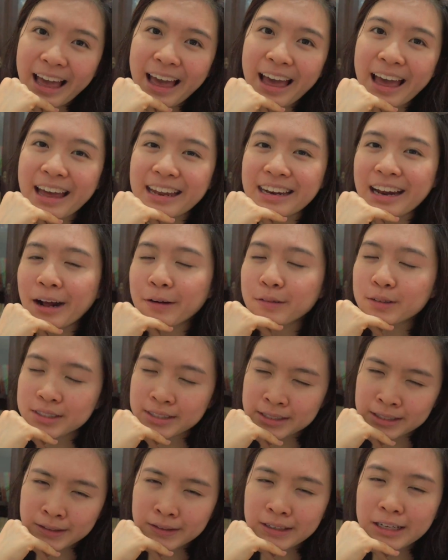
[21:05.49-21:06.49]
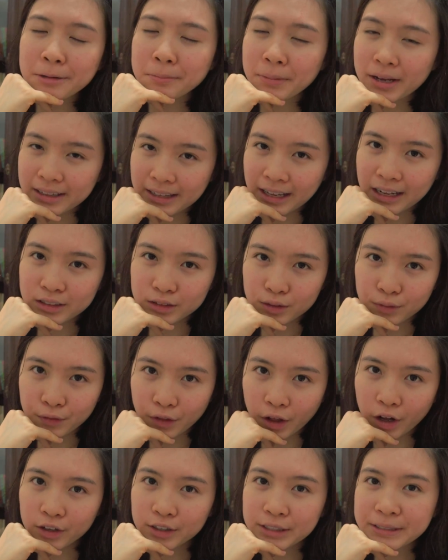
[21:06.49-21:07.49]
and I will see you in my next
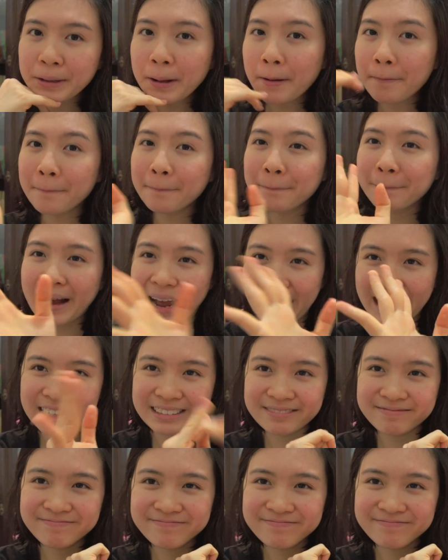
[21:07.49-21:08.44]
vlog. Bye!